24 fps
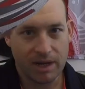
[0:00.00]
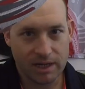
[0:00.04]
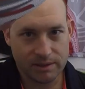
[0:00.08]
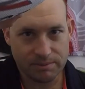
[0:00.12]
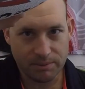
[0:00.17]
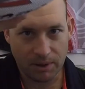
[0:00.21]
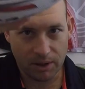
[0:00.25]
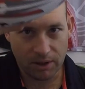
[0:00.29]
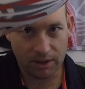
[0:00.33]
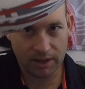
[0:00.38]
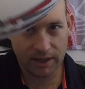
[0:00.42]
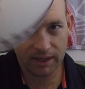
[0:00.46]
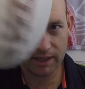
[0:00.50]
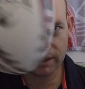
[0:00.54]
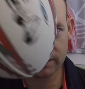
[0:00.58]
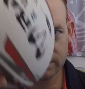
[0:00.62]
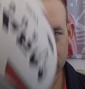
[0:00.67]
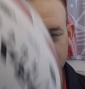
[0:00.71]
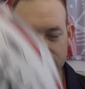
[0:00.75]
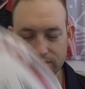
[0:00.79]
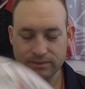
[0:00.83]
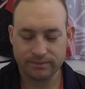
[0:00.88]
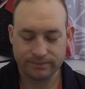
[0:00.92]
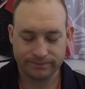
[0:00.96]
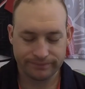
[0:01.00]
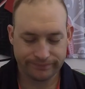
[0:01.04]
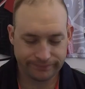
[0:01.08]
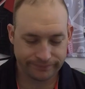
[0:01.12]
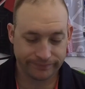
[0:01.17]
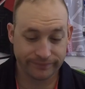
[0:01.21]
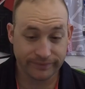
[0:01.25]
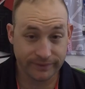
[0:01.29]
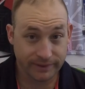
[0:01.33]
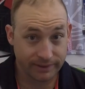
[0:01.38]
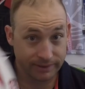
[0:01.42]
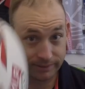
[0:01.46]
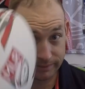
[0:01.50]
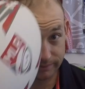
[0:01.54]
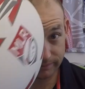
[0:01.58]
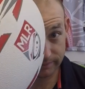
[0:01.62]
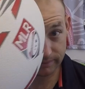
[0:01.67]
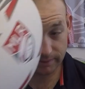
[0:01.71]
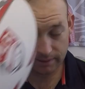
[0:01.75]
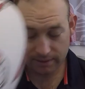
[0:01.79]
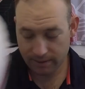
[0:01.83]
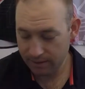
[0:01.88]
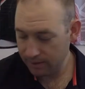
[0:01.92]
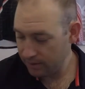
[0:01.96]
small hands,
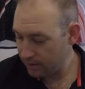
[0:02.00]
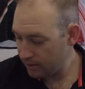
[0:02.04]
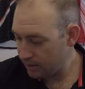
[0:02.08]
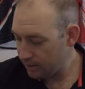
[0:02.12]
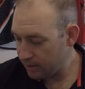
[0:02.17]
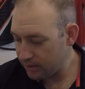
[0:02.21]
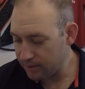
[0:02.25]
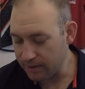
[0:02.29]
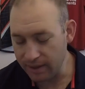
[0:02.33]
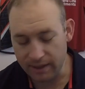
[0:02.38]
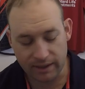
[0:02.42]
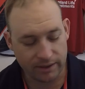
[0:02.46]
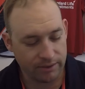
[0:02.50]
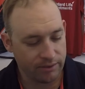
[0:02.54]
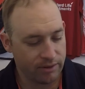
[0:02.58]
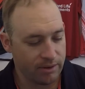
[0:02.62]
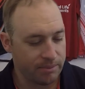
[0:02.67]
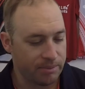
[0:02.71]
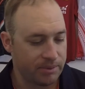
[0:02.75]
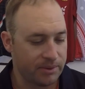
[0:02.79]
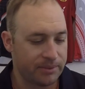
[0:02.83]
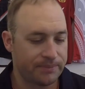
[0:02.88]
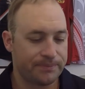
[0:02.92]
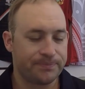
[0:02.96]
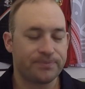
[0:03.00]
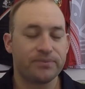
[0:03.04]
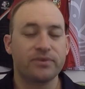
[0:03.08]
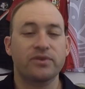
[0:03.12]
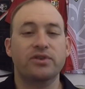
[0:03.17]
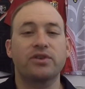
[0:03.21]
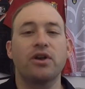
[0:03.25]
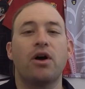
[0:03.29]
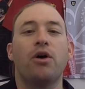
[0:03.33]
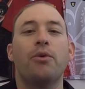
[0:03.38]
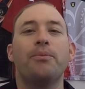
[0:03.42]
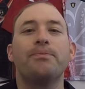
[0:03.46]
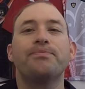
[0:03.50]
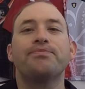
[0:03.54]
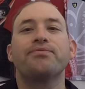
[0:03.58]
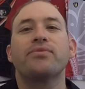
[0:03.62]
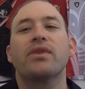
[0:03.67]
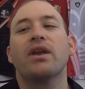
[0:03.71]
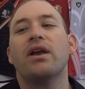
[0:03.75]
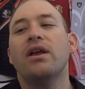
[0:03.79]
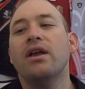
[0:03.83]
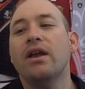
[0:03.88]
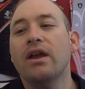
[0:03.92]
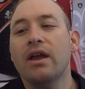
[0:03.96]
they can grip it. So
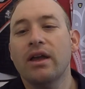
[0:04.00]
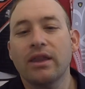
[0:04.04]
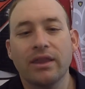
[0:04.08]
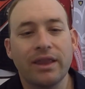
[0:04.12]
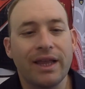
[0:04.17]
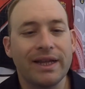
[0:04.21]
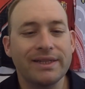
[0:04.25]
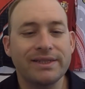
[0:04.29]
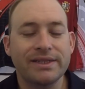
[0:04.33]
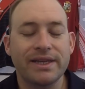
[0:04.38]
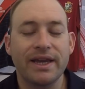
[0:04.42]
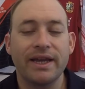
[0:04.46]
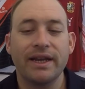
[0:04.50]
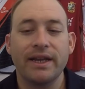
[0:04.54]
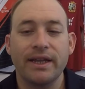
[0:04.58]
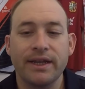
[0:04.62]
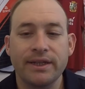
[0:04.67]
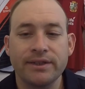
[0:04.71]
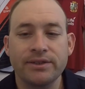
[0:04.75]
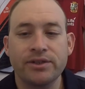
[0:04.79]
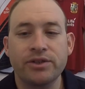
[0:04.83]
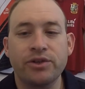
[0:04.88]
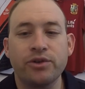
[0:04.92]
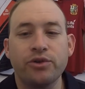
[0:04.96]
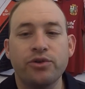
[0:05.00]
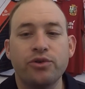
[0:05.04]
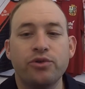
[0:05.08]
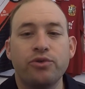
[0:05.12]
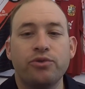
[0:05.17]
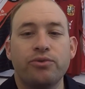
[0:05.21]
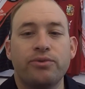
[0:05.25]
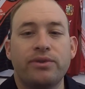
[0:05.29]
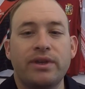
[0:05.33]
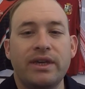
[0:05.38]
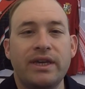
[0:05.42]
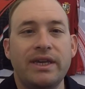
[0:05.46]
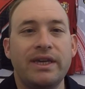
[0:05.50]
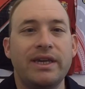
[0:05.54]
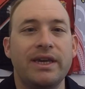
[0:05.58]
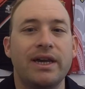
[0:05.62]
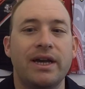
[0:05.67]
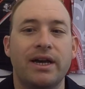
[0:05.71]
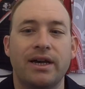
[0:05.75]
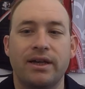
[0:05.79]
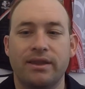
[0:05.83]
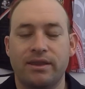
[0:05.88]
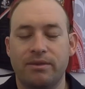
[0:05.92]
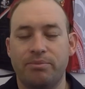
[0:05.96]
let's get into
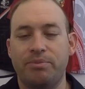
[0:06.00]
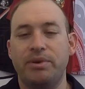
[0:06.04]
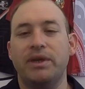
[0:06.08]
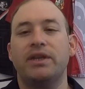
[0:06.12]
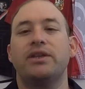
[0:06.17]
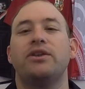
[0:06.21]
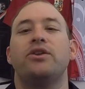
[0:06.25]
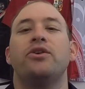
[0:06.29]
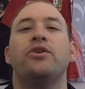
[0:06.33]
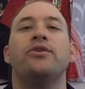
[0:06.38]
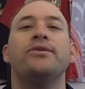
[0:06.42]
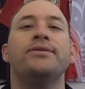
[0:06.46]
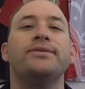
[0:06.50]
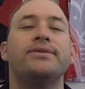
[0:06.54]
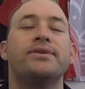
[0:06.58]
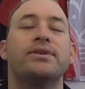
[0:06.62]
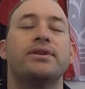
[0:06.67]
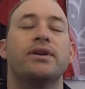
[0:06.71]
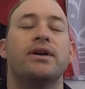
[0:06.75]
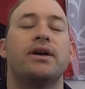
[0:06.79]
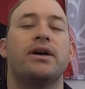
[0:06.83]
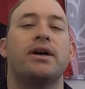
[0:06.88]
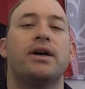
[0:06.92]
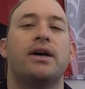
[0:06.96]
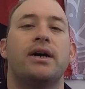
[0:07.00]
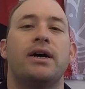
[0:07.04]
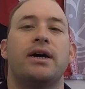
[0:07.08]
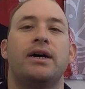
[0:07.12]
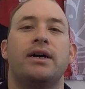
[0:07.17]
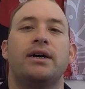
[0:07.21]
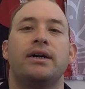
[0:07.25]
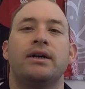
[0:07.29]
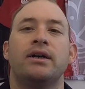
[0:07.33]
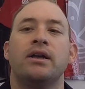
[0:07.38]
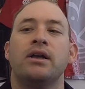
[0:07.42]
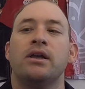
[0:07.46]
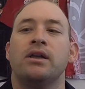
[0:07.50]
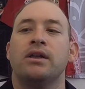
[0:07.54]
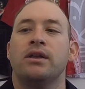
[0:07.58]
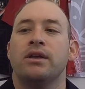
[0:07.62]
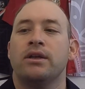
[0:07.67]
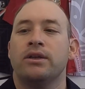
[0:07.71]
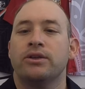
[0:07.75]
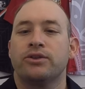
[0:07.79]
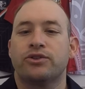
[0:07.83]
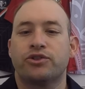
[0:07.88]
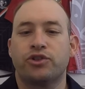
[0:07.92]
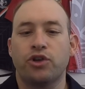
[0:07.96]
the big news.
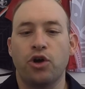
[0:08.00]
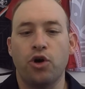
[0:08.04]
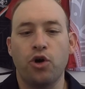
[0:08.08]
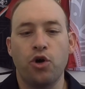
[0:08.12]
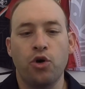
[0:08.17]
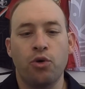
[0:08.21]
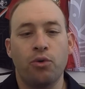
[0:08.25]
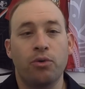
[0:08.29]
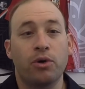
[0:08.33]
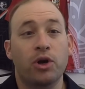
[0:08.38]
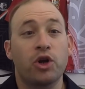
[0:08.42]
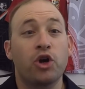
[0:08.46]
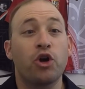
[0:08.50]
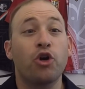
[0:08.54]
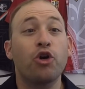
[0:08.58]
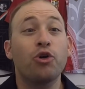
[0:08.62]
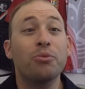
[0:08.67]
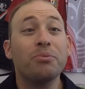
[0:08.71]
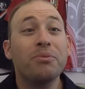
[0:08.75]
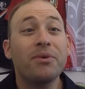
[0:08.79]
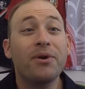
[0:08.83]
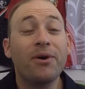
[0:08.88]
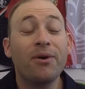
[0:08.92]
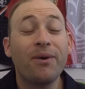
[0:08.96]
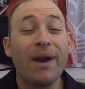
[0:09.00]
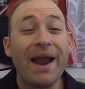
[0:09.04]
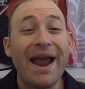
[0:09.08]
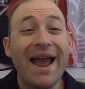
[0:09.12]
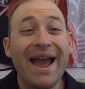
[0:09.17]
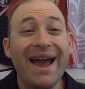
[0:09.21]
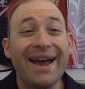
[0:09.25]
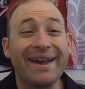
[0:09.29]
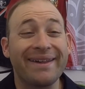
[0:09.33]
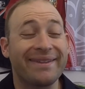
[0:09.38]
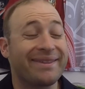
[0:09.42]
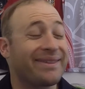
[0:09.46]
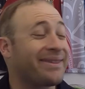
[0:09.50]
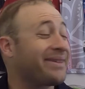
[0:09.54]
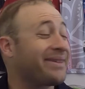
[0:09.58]
So Kurt Marath,